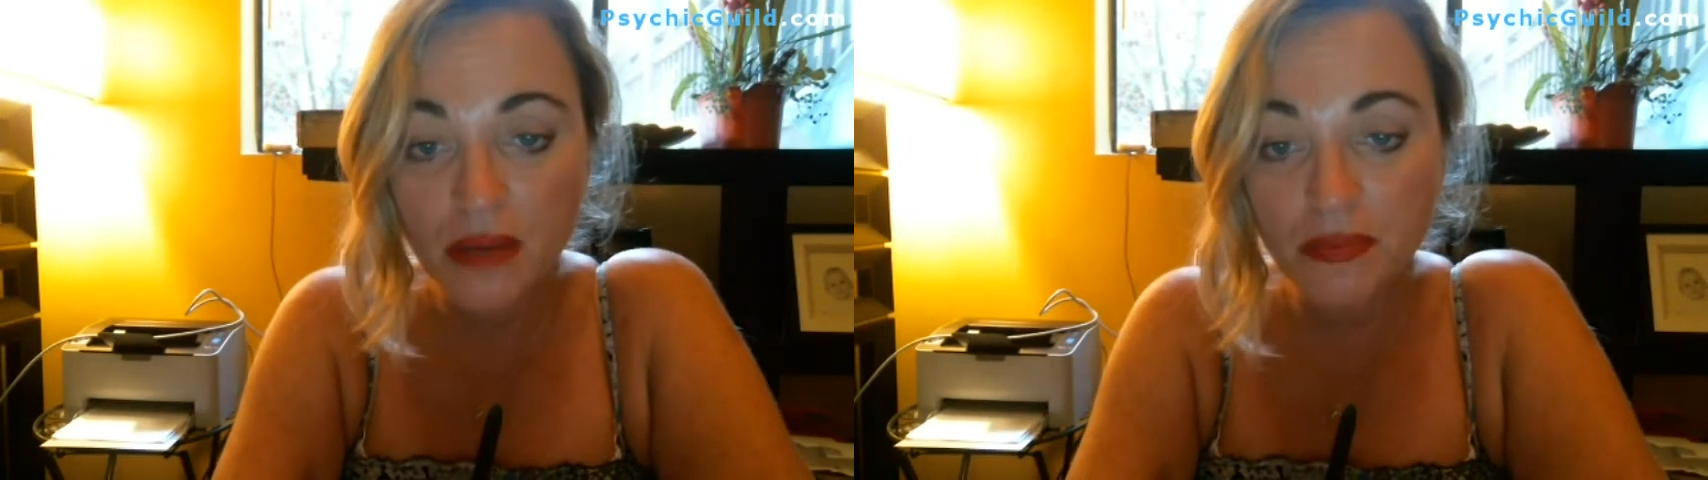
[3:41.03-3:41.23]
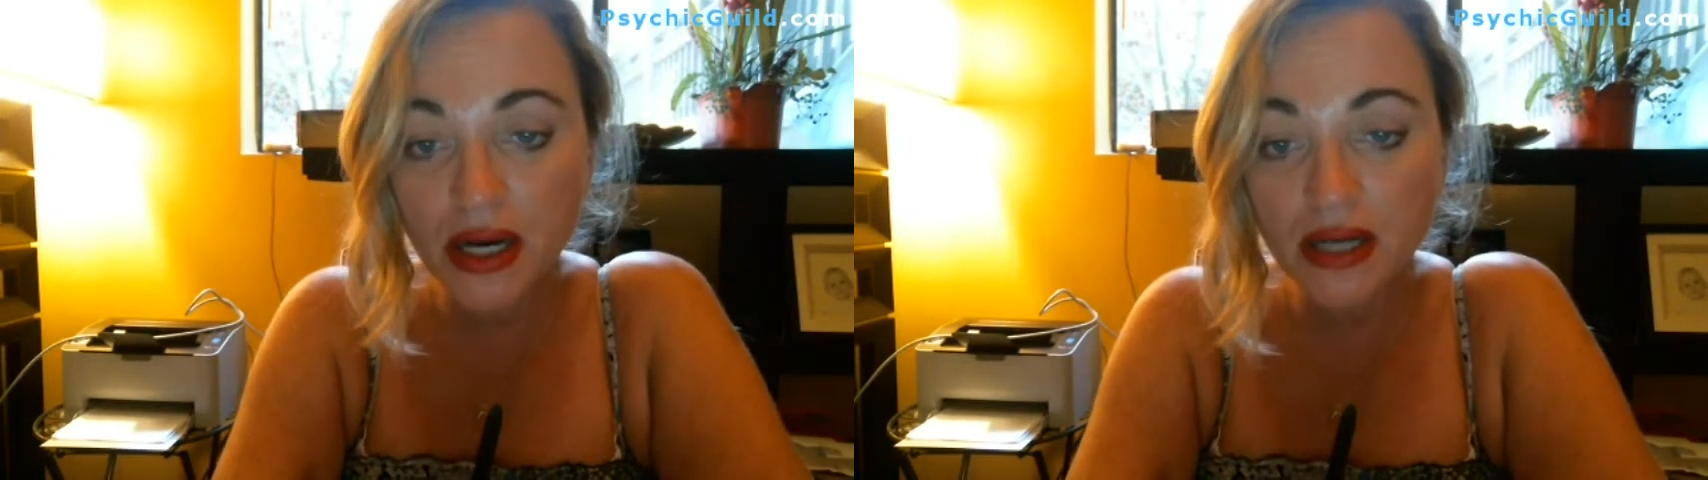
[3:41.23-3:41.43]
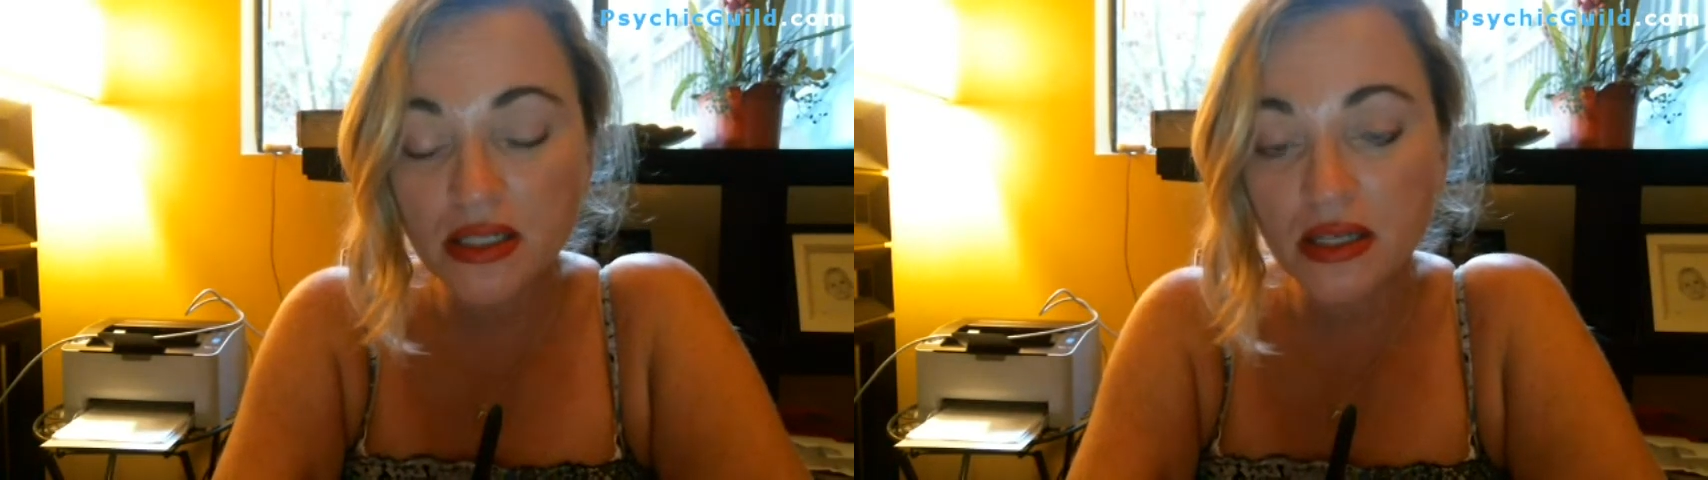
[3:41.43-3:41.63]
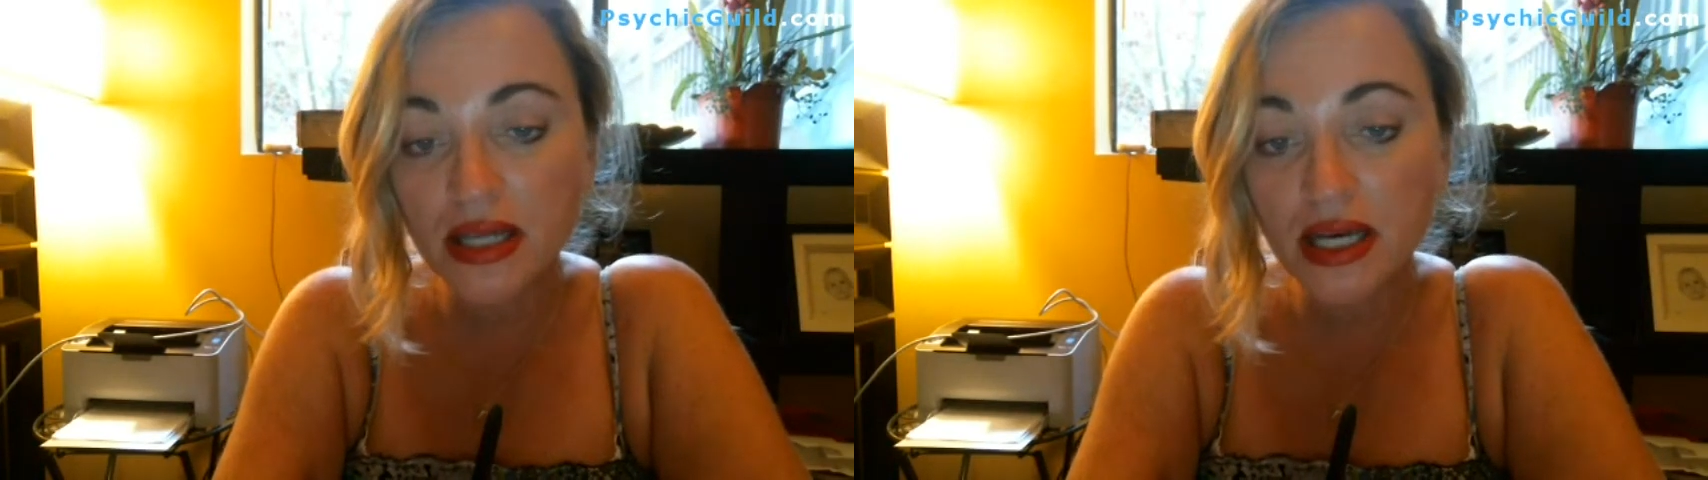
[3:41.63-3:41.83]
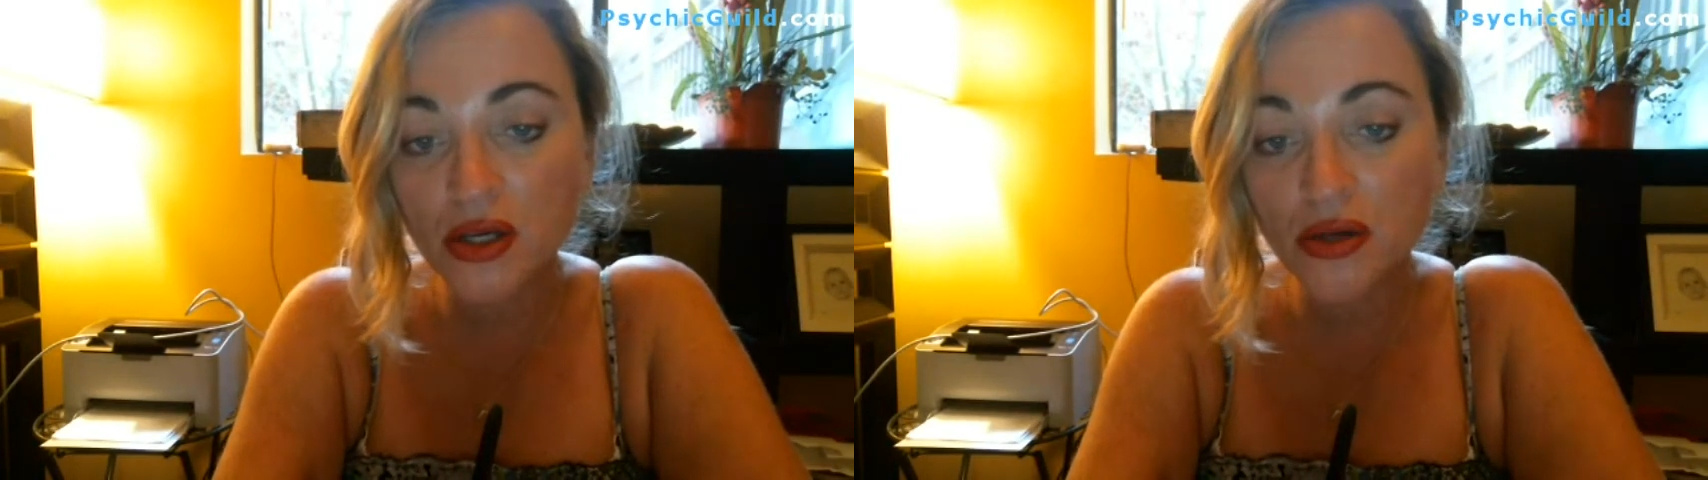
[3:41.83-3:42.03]
but
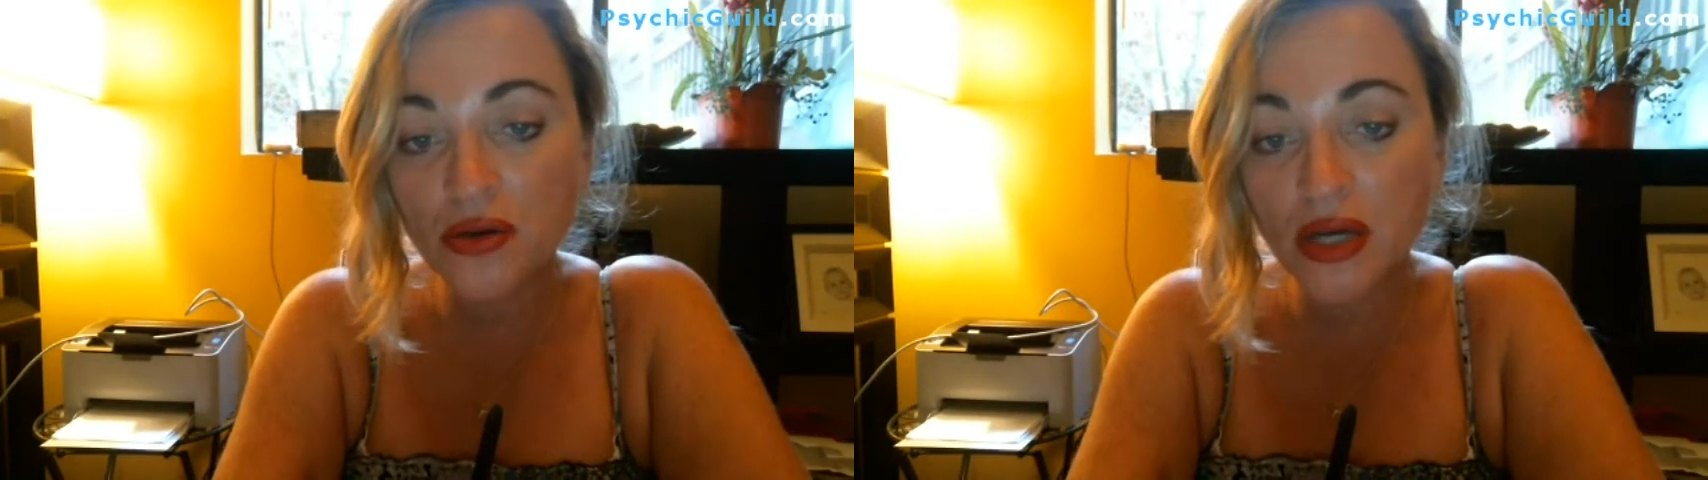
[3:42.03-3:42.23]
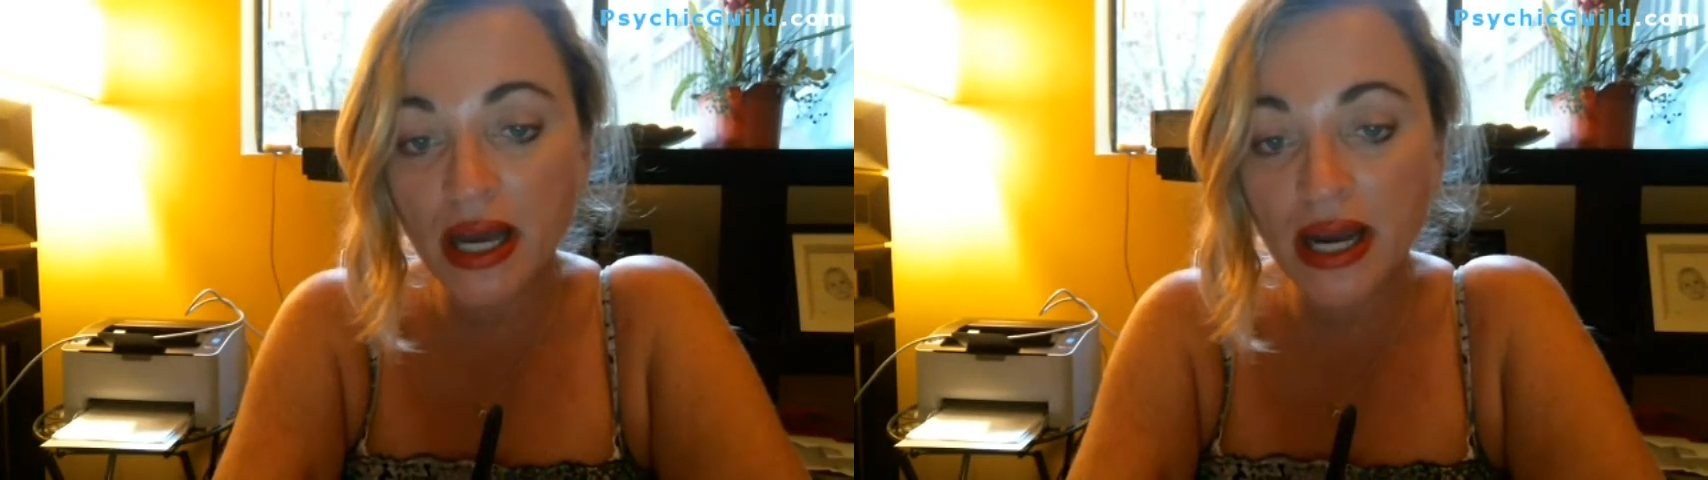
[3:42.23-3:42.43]
that you can